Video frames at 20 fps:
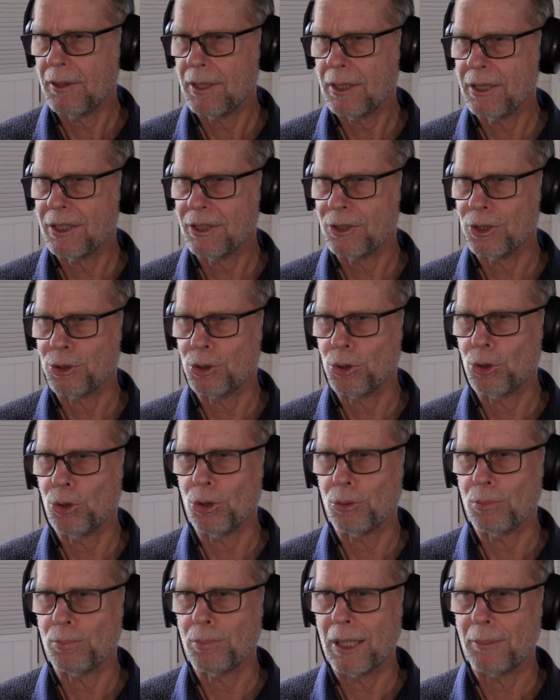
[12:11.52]
think there's a
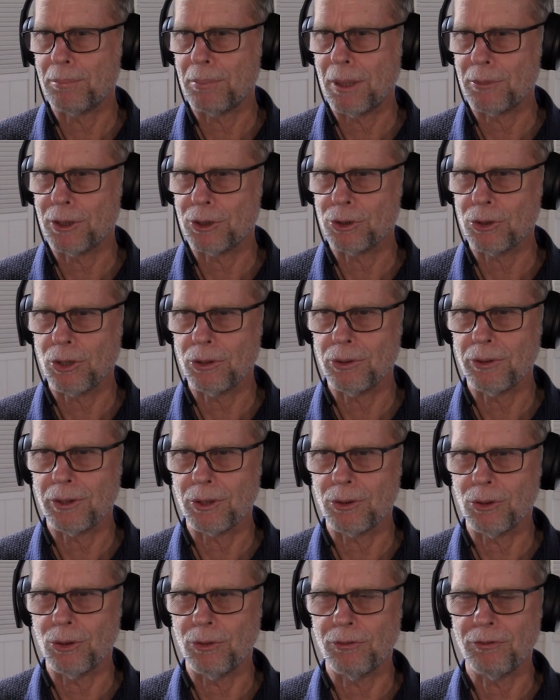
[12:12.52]
talk by Pema
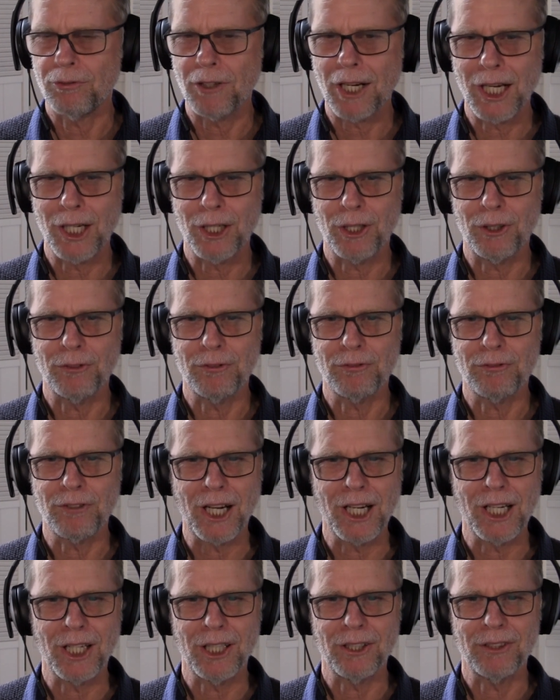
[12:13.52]
Chodron called Fail
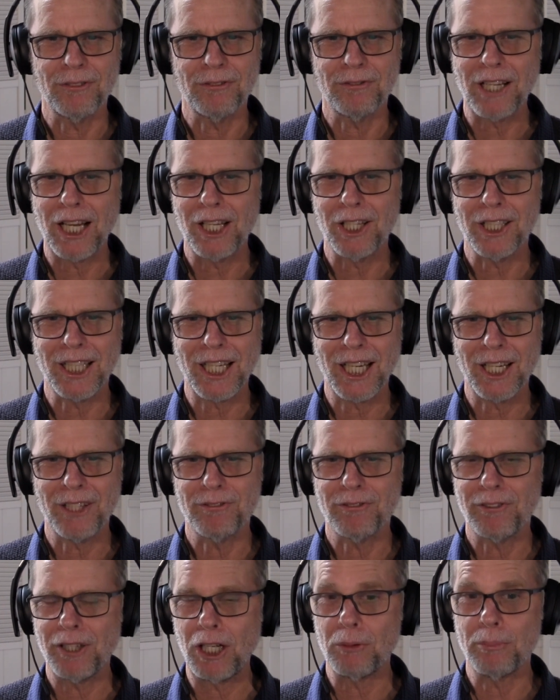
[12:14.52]

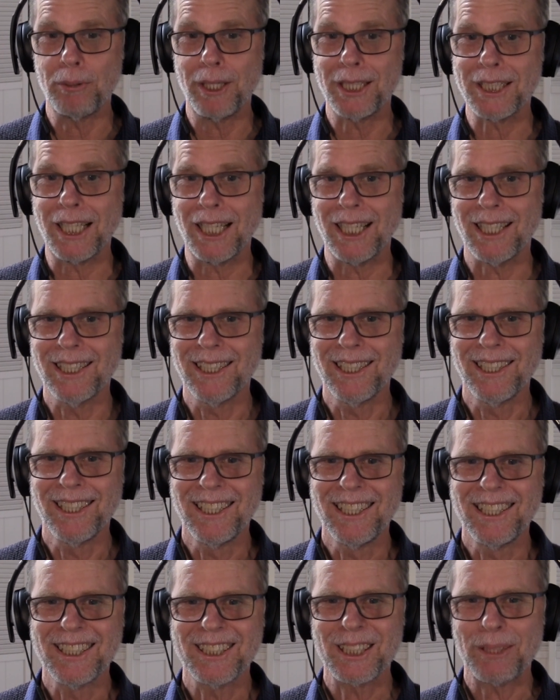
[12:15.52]
Again, Fail Better,
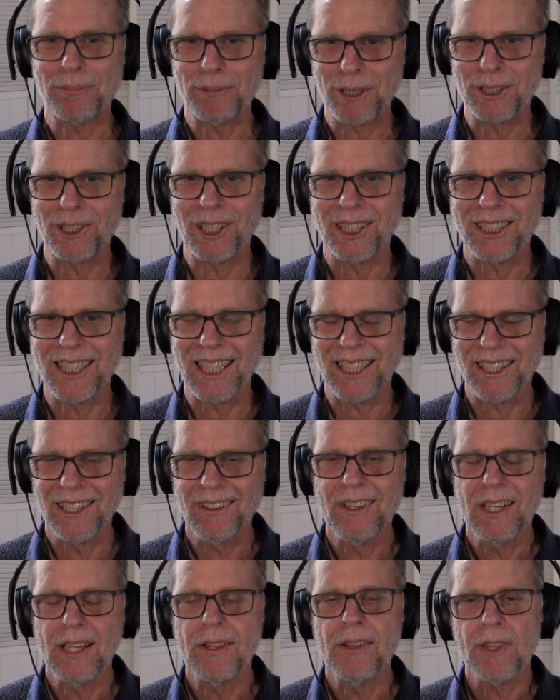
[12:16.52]
something like
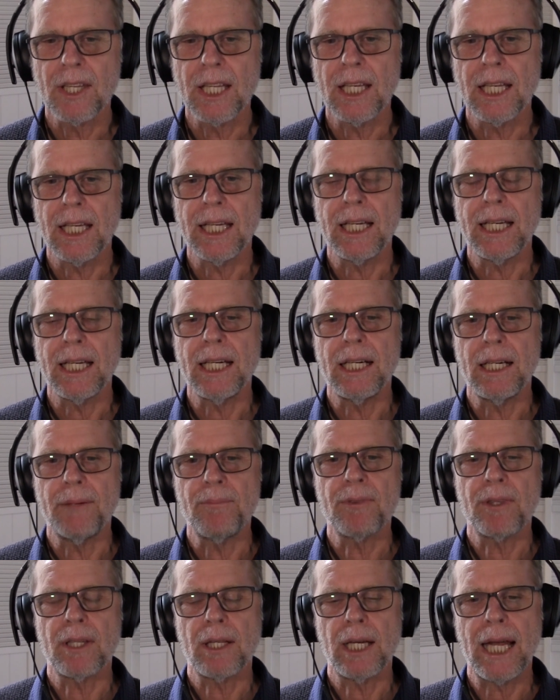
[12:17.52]
that.
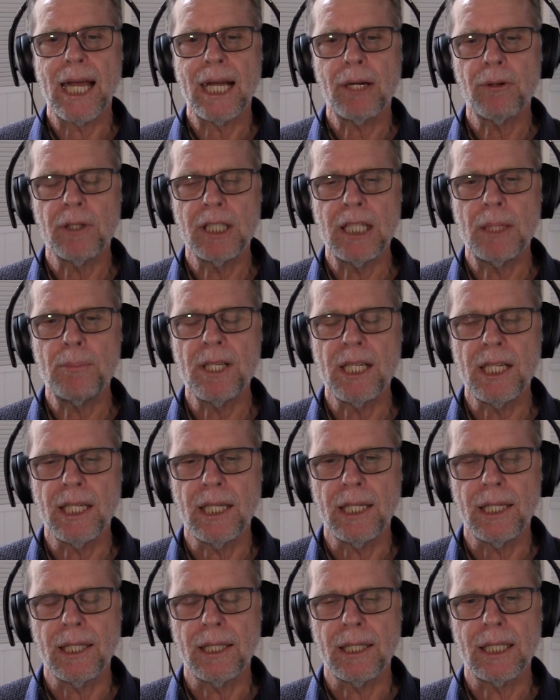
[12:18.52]

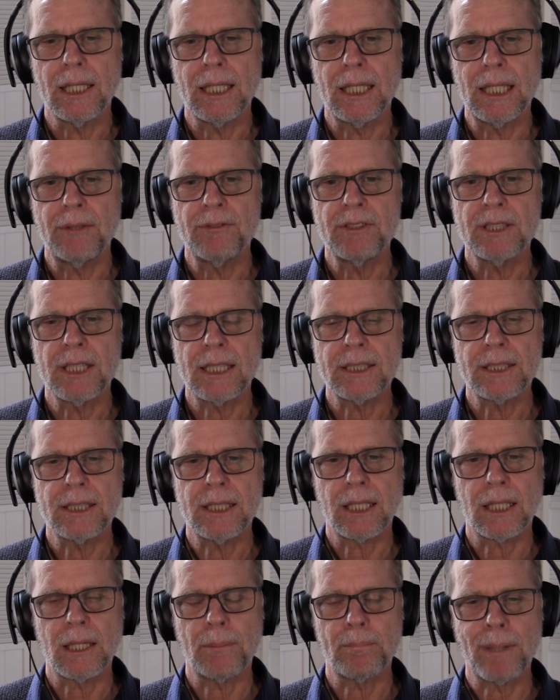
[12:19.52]
Equanimity gives
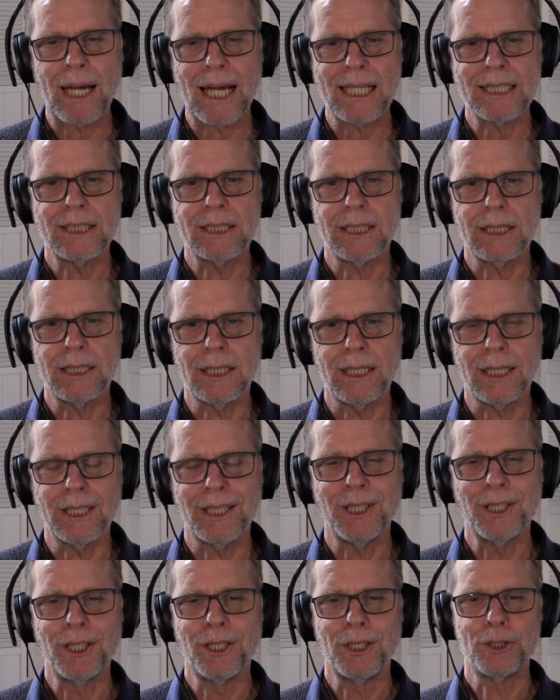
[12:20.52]
us the
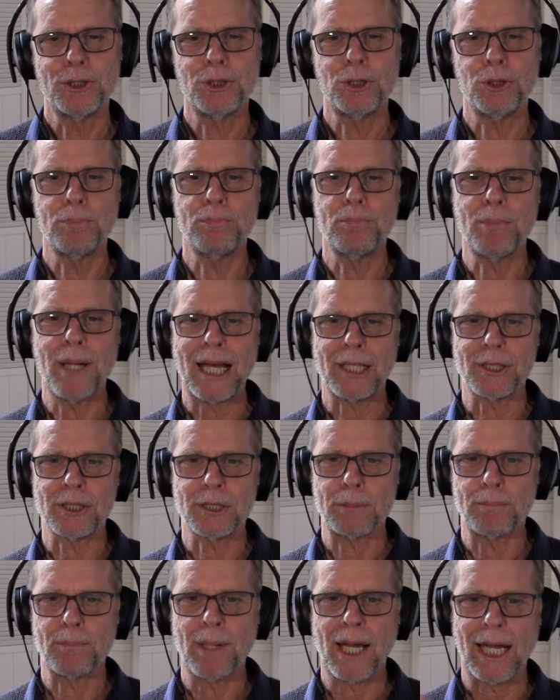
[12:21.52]
capacity to
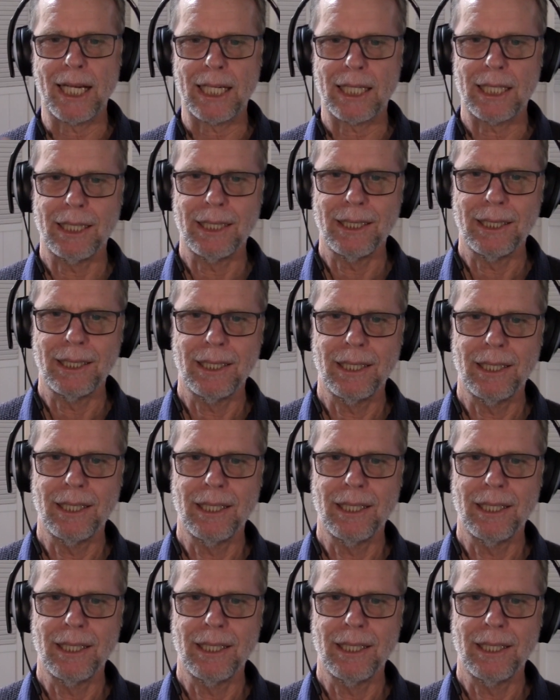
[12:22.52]
bounce back